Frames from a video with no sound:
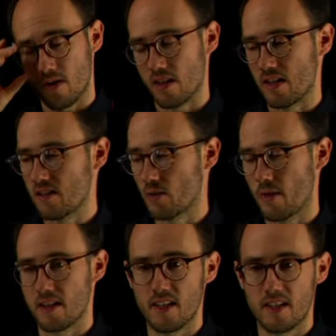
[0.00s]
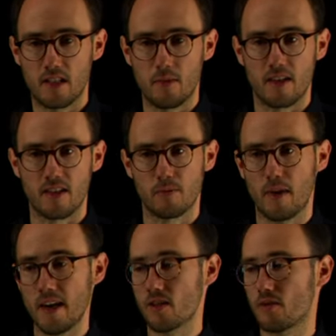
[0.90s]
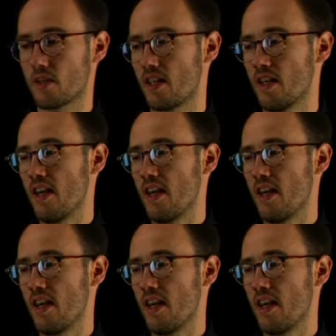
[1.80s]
least squares estimator is bias-free,